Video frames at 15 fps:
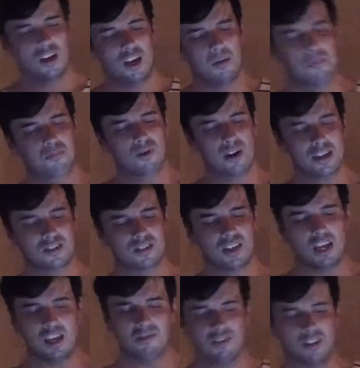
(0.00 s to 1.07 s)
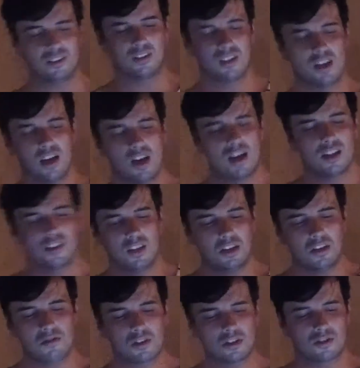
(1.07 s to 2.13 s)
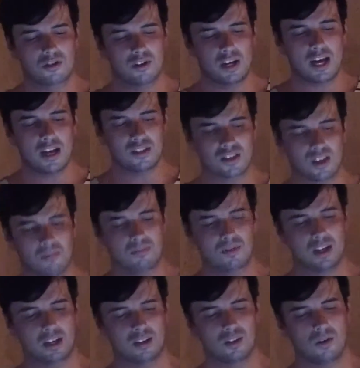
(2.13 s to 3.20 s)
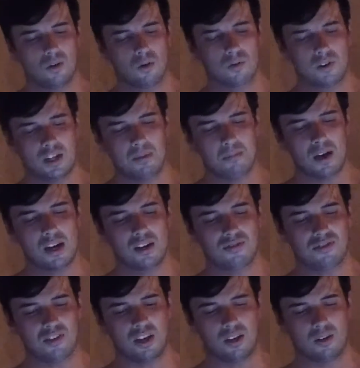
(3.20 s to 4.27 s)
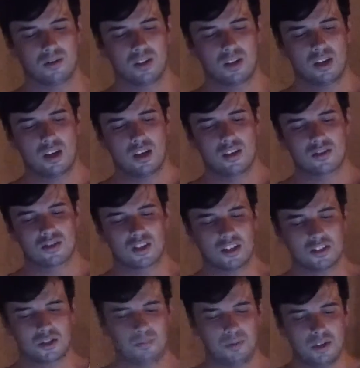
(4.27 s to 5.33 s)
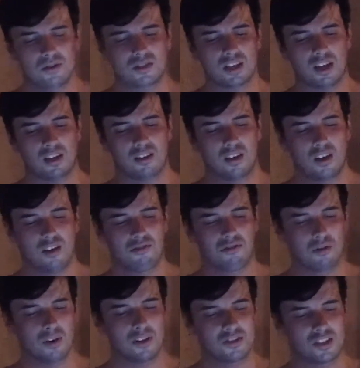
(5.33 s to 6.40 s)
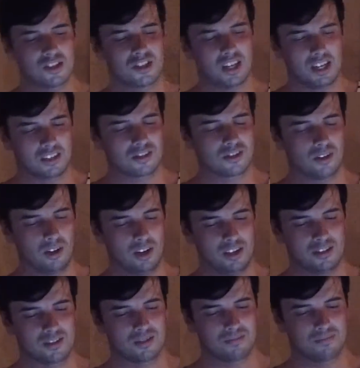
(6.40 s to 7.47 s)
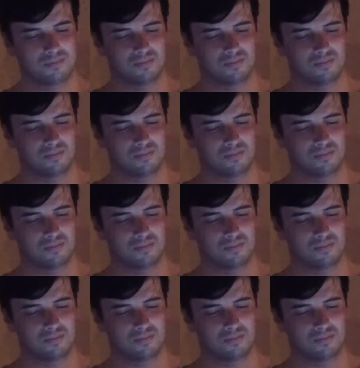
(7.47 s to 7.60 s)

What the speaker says: impressed even, that you can create something already made for you, such beauty for under $6.